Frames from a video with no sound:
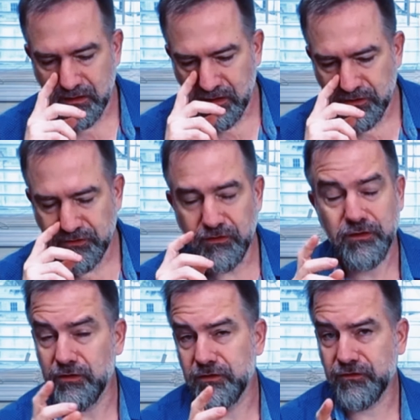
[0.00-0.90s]
So
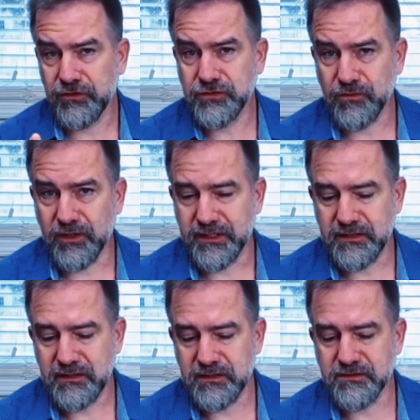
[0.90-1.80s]
the first one
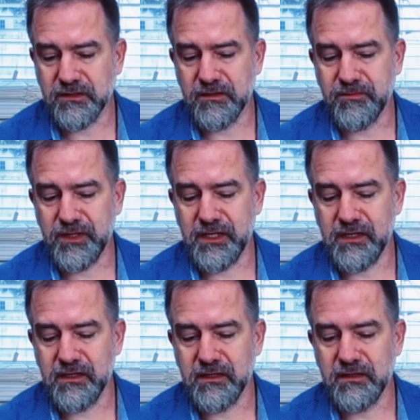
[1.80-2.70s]
is going to
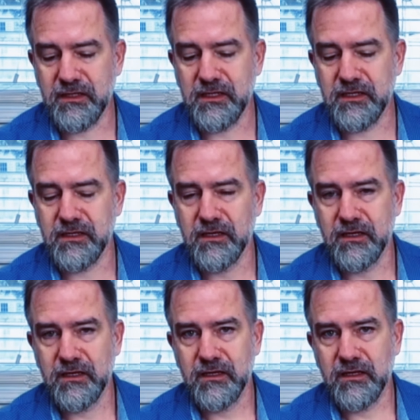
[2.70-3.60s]
be the
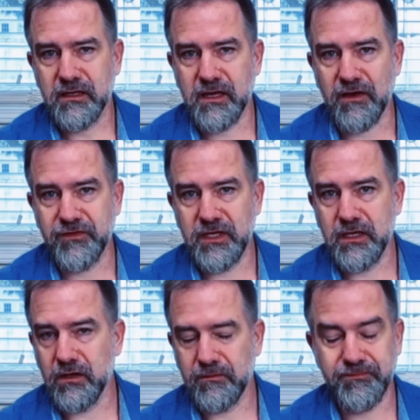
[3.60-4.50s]

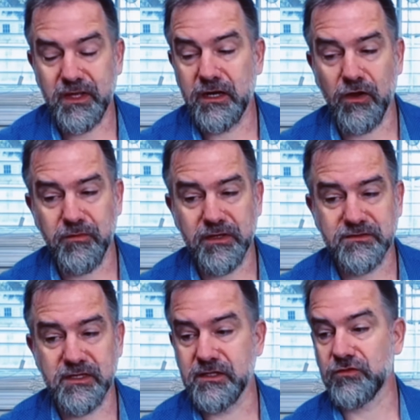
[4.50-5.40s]
Café. I know I'm going to
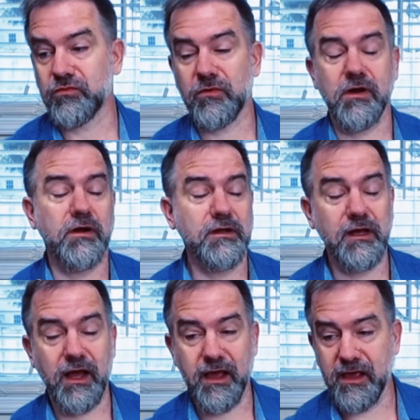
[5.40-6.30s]
say this wrong.
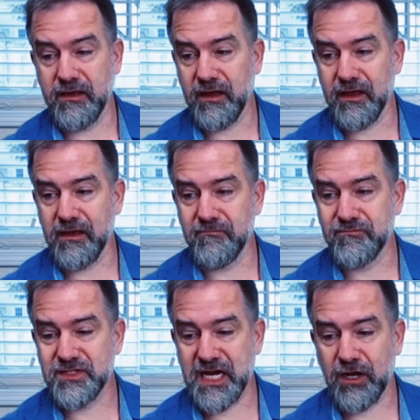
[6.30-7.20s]
I am
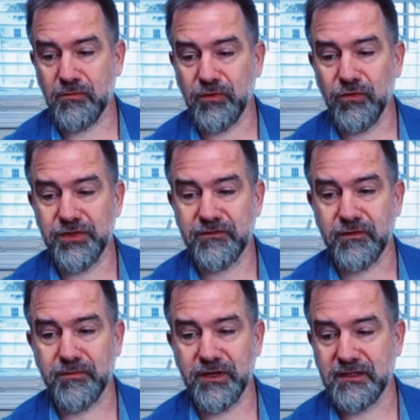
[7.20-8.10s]
terrible with
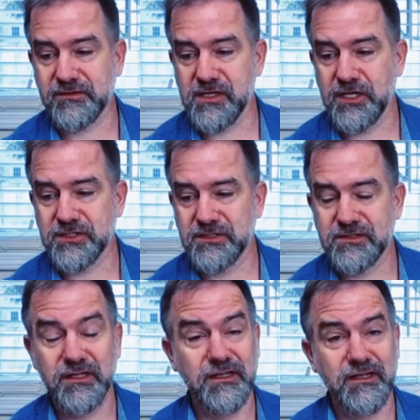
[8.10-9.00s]
different pronunciations,
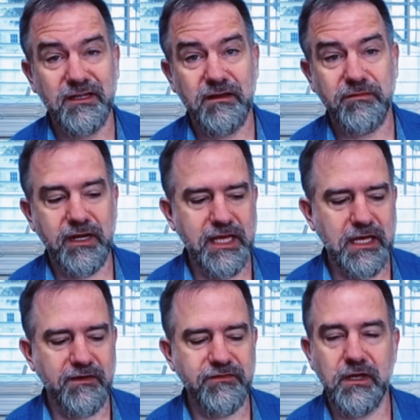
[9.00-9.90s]
but a
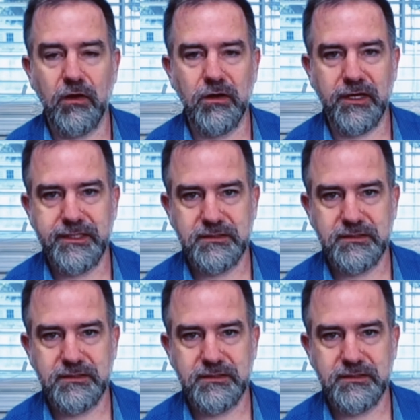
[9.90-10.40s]
Café au lait.